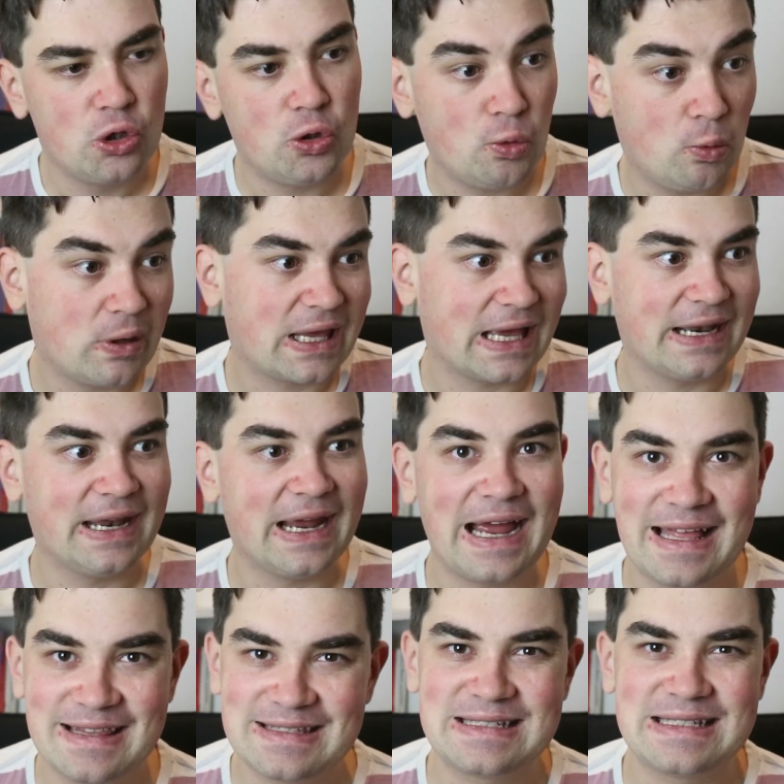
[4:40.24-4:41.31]
who can
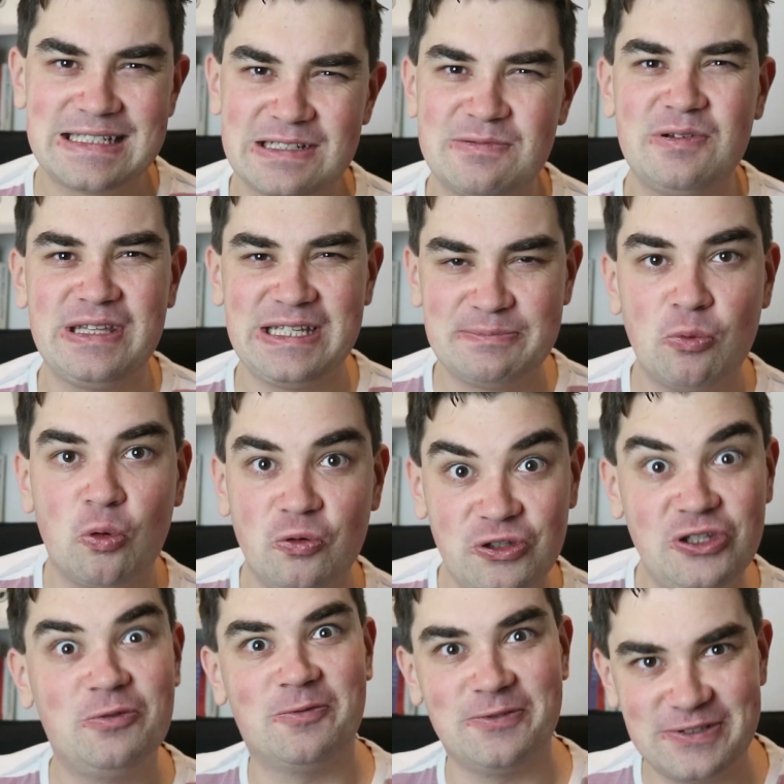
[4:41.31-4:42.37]
answer some of these more
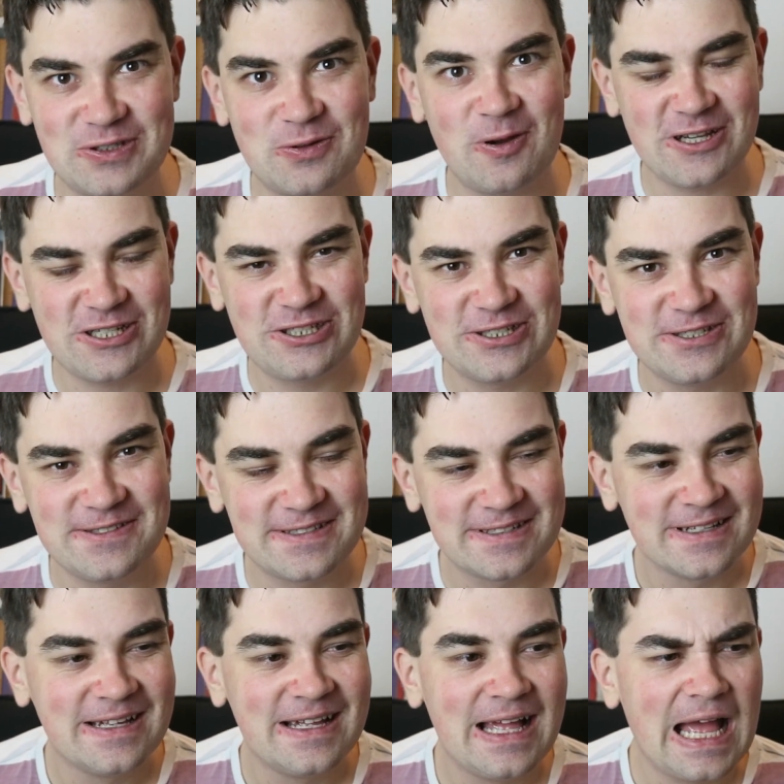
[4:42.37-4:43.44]
nuanced
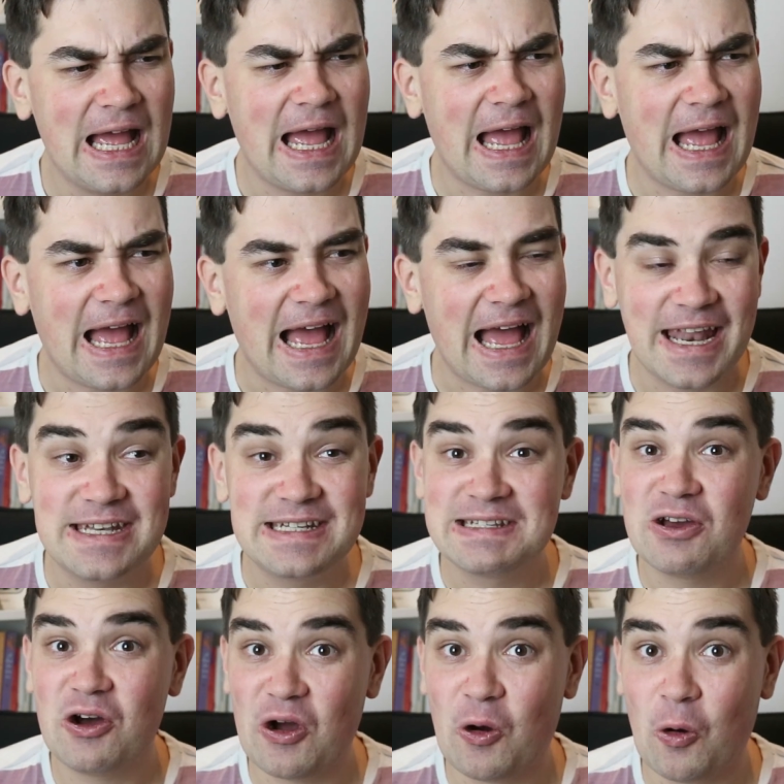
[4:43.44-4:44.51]
questions,
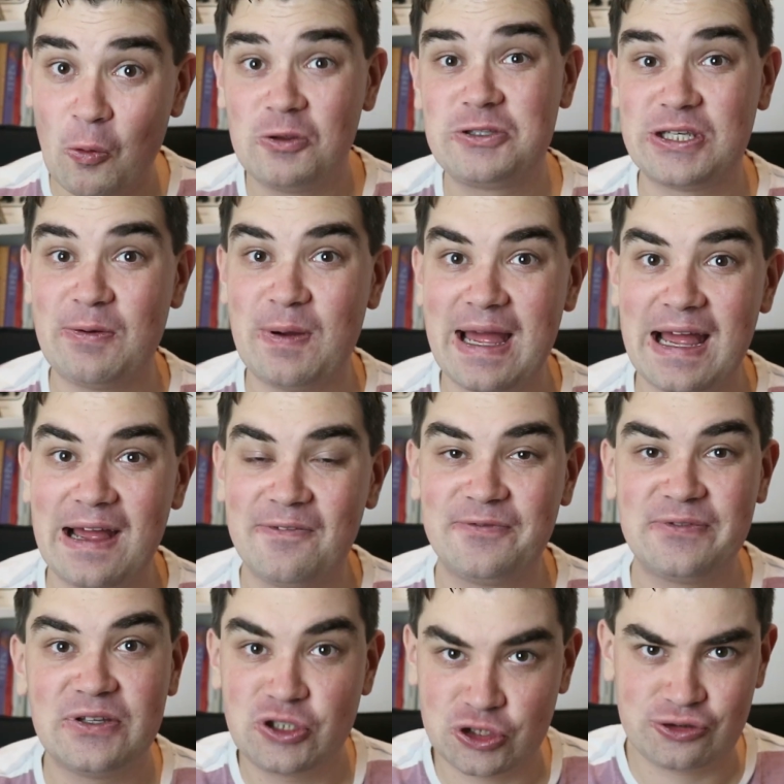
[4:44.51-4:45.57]
and also
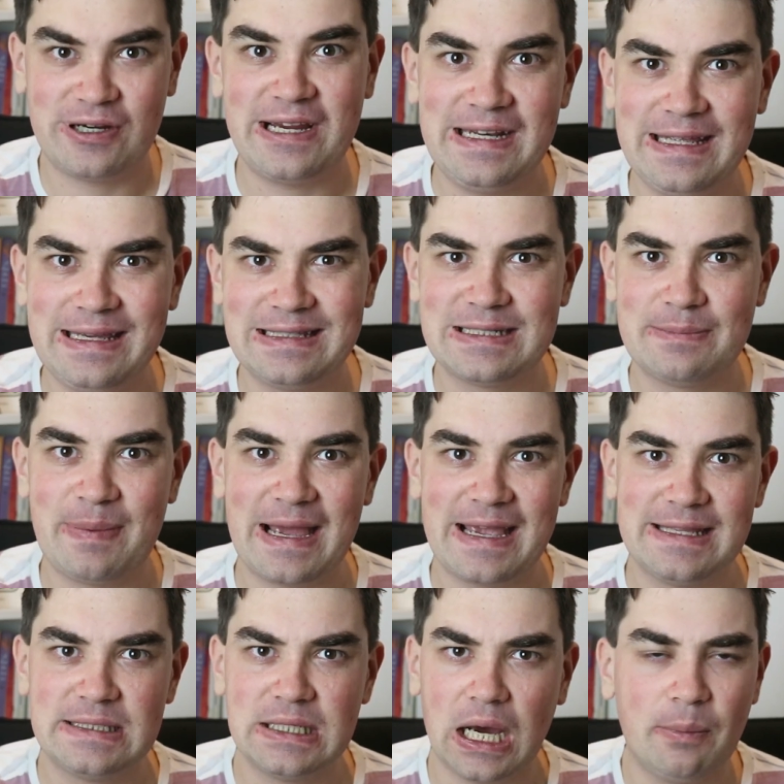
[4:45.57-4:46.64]
have training to
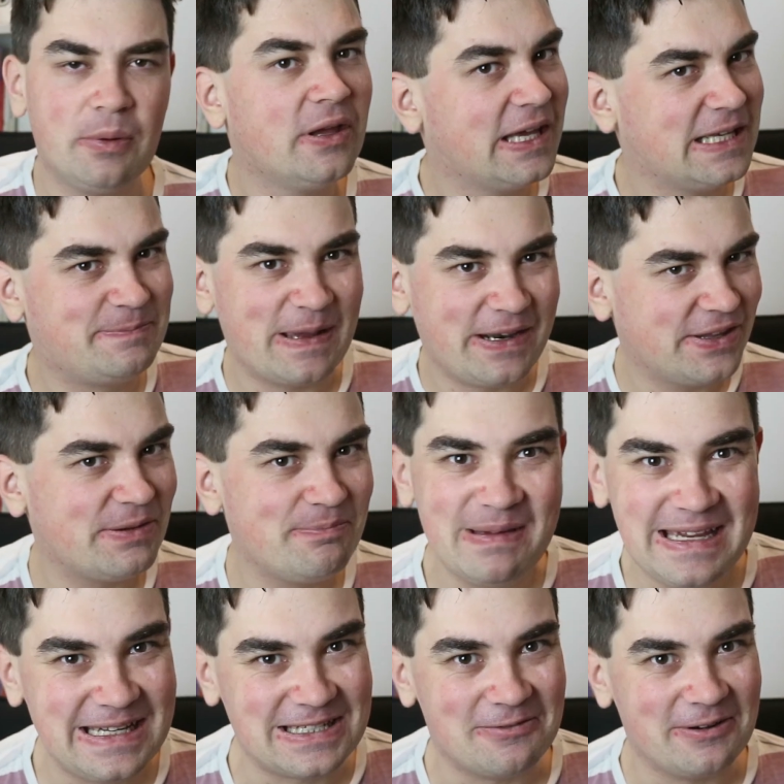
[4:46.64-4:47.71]
back it up. It's better than
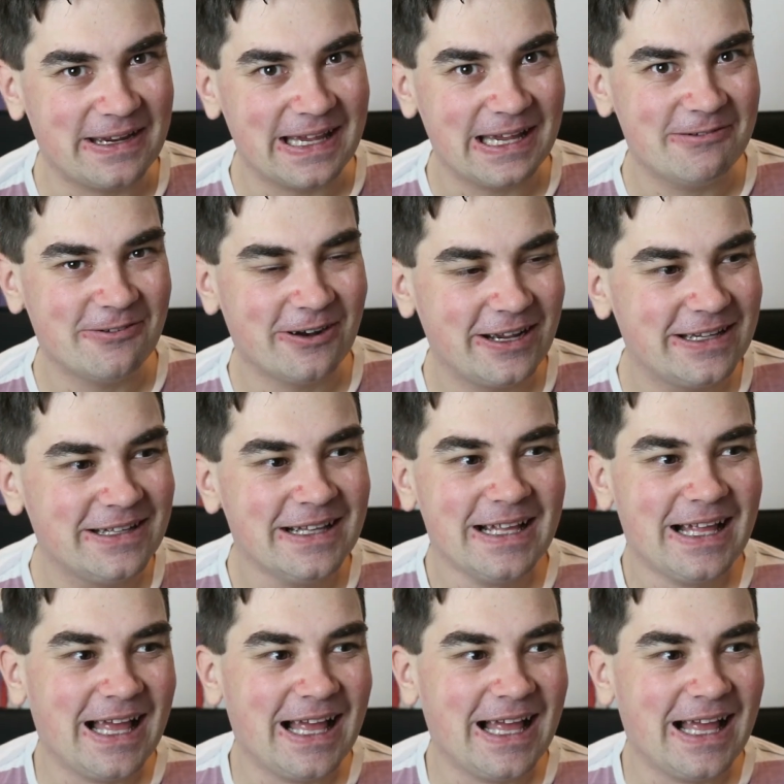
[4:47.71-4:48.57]
me doing it, right?